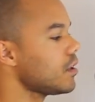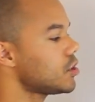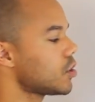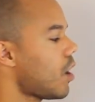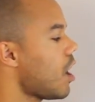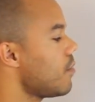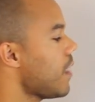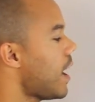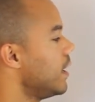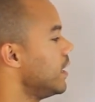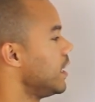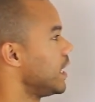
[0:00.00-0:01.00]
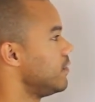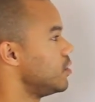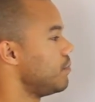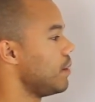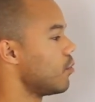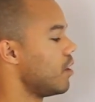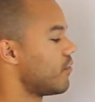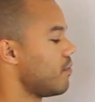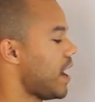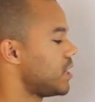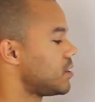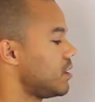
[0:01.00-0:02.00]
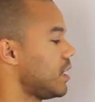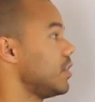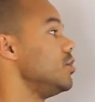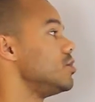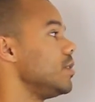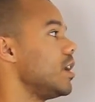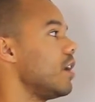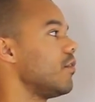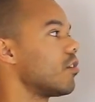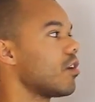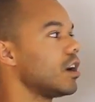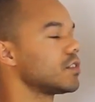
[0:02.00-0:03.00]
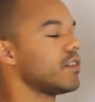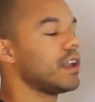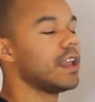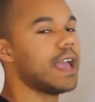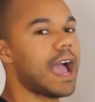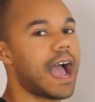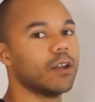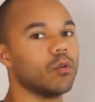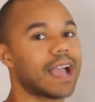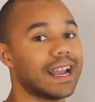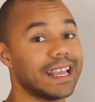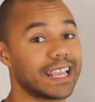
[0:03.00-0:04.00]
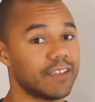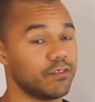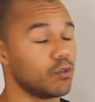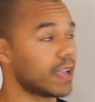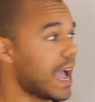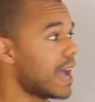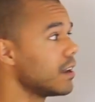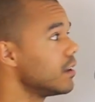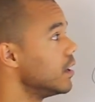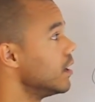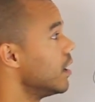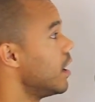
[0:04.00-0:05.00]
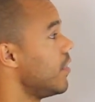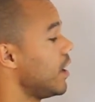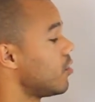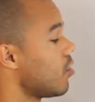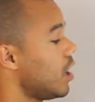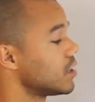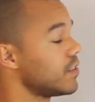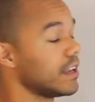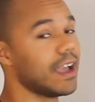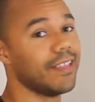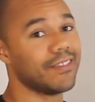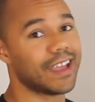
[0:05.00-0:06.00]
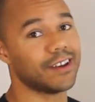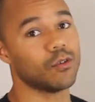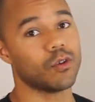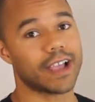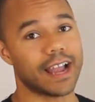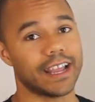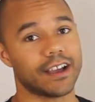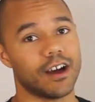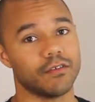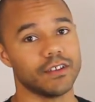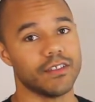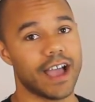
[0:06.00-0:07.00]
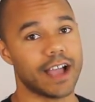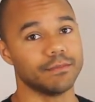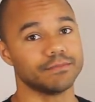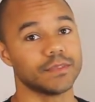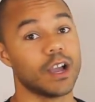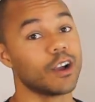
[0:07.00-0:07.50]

So I hope that gives you a bit more information. You should be going for grass-fed and organic if you can, and then grass-fed and then organic after that.